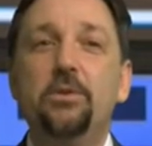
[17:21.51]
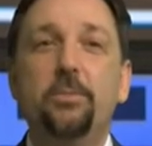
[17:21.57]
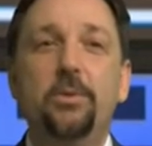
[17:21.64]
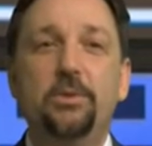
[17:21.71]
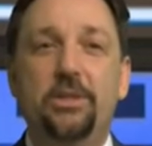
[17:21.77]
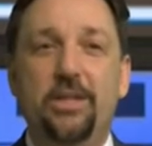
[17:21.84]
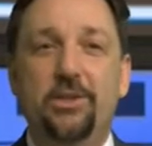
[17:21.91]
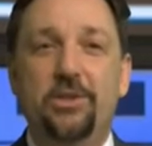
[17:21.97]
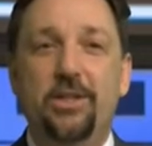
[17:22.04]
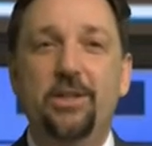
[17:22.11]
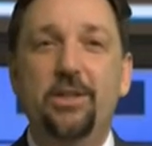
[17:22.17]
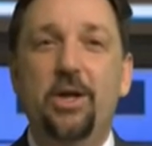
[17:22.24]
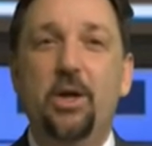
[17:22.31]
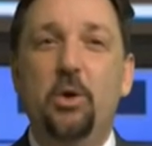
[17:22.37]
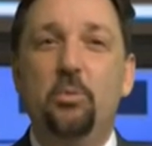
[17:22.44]
musician,
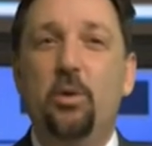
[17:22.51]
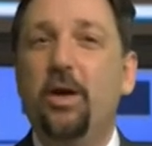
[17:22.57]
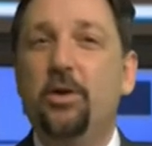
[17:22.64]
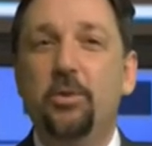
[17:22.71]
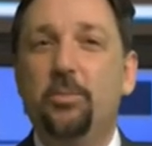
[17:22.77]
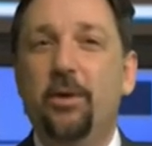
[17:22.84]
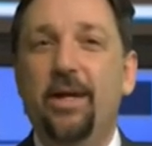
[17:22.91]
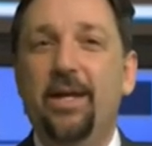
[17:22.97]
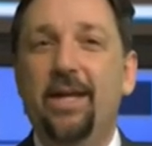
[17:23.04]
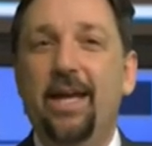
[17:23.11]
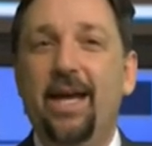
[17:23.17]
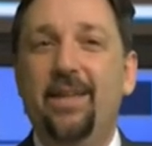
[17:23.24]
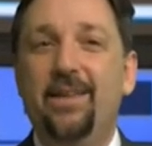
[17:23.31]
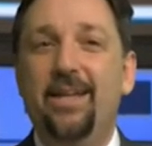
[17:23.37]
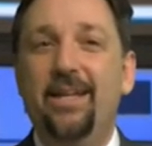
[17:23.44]
record-breaking
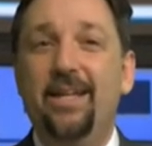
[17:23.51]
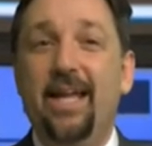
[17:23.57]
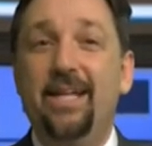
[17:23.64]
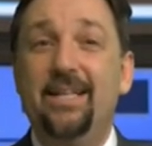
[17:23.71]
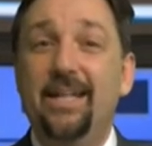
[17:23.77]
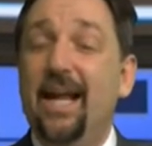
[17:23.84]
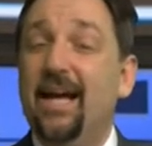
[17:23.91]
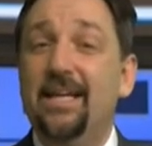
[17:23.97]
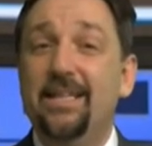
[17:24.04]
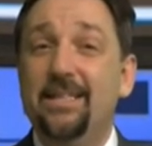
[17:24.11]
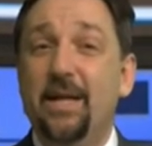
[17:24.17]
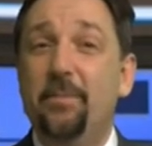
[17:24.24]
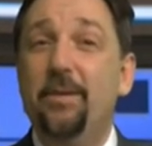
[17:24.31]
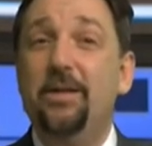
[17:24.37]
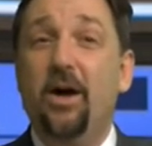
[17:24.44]
athlete, and an
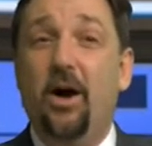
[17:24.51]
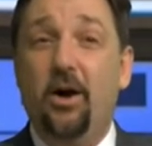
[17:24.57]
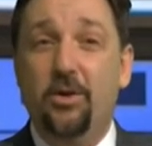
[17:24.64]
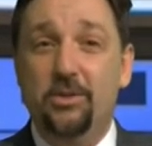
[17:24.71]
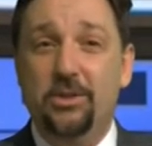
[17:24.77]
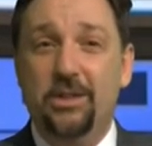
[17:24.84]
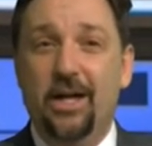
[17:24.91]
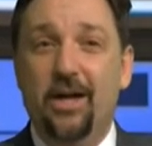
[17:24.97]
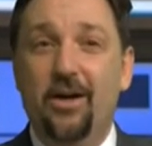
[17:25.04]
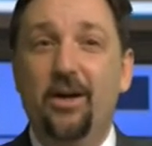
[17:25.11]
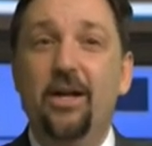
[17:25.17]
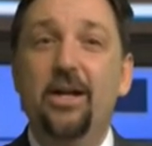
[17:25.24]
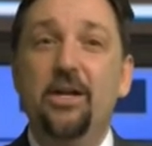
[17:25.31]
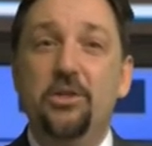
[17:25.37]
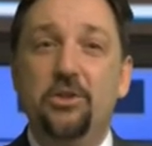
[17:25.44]
academic all-star.
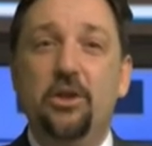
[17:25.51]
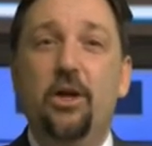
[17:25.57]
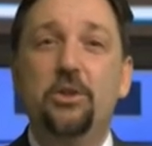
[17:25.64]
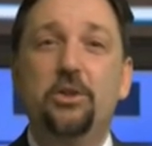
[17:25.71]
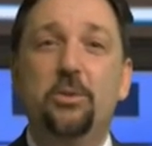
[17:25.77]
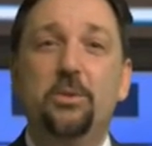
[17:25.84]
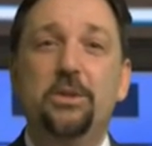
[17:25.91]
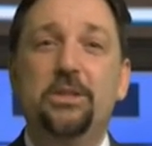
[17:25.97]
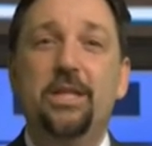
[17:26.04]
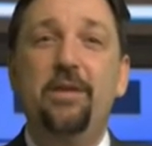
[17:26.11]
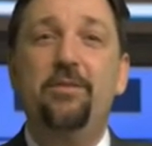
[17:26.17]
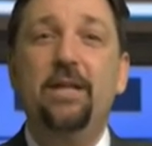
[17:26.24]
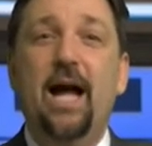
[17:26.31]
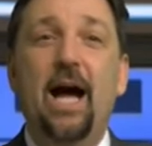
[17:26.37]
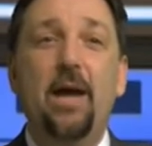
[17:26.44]
She'll also receive
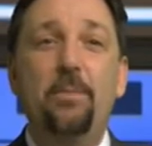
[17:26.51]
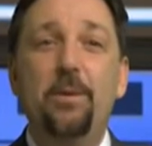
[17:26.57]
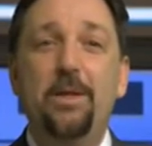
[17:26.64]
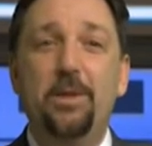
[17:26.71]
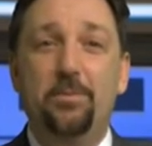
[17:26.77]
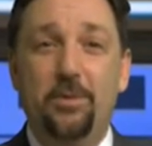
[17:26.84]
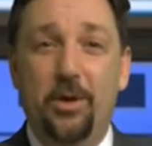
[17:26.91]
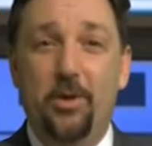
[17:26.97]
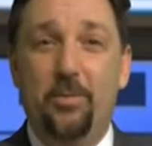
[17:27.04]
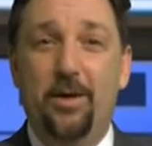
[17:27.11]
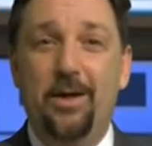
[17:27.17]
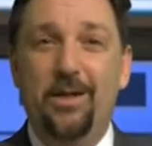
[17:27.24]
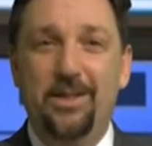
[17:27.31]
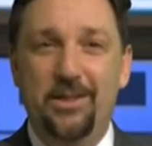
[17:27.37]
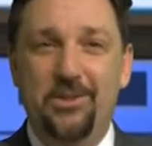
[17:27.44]
an IB
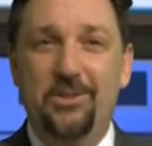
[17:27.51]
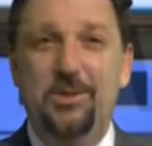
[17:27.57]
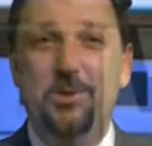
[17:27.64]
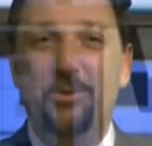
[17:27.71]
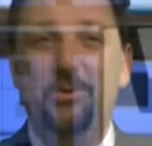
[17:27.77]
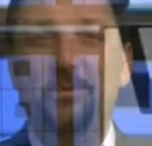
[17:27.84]
diploma in June.